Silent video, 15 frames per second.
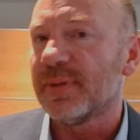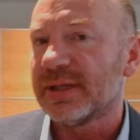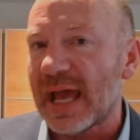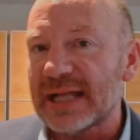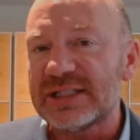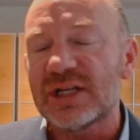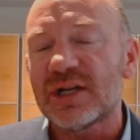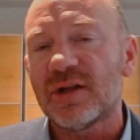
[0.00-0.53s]
But
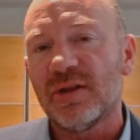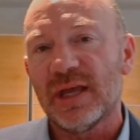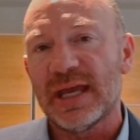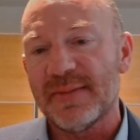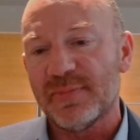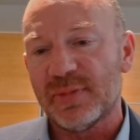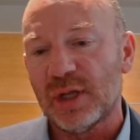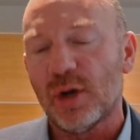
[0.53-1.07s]
that's a
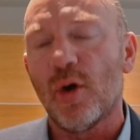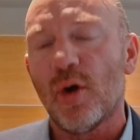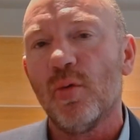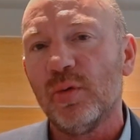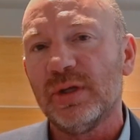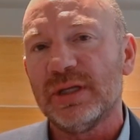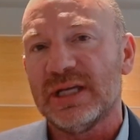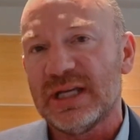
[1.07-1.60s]
claim that
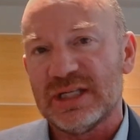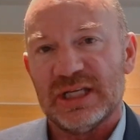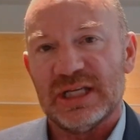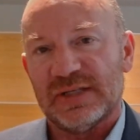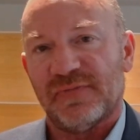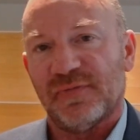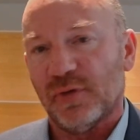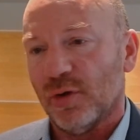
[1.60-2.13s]
only
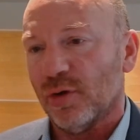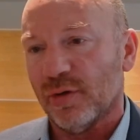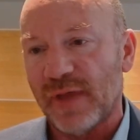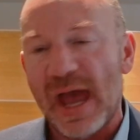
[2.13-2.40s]
exists for her.